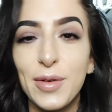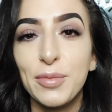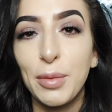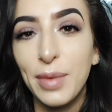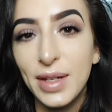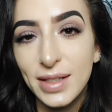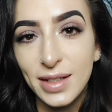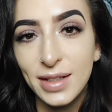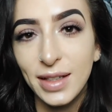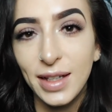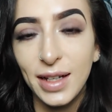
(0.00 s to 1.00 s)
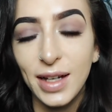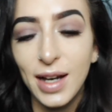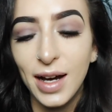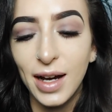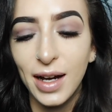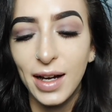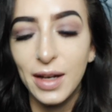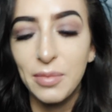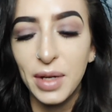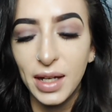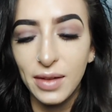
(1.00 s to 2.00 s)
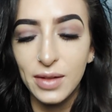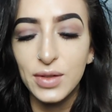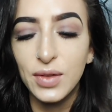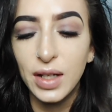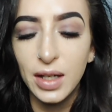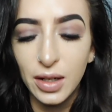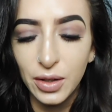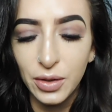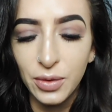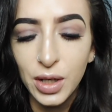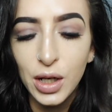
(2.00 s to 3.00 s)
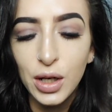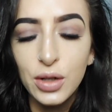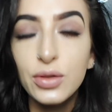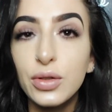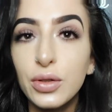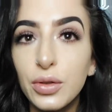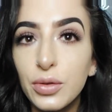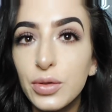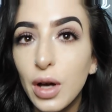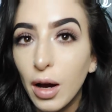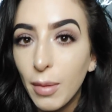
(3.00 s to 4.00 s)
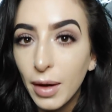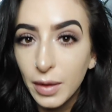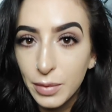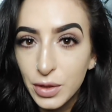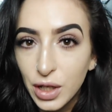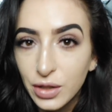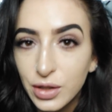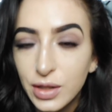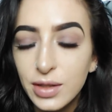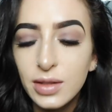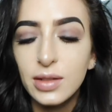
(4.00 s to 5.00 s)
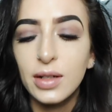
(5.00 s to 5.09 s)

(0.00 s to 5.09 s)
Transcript: But basically, I am making this video to talk about lip injections.